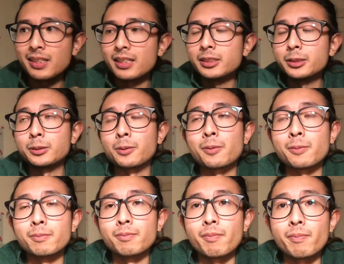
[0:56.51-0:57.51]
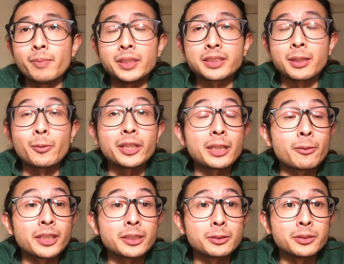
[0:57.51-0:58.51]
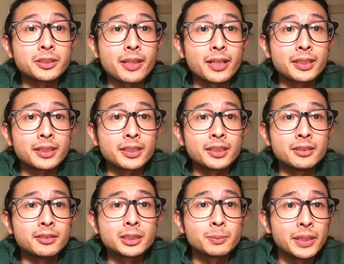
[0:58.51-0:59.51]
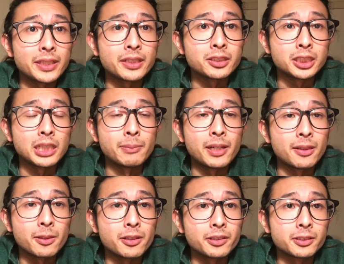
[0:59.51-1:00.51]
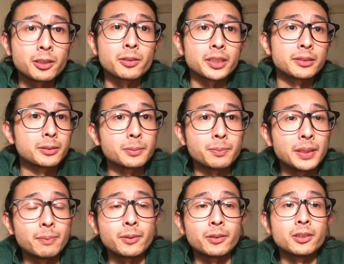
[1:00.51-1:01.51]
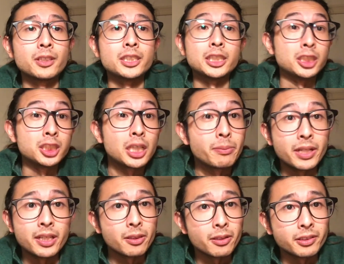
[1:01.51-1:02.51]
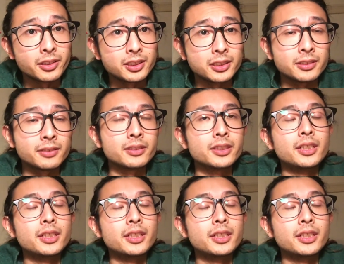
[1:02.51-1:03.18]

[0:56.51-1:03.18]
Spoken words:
So basically, what I want to do is like speaking German a lot, talking to people in German a lot, you know.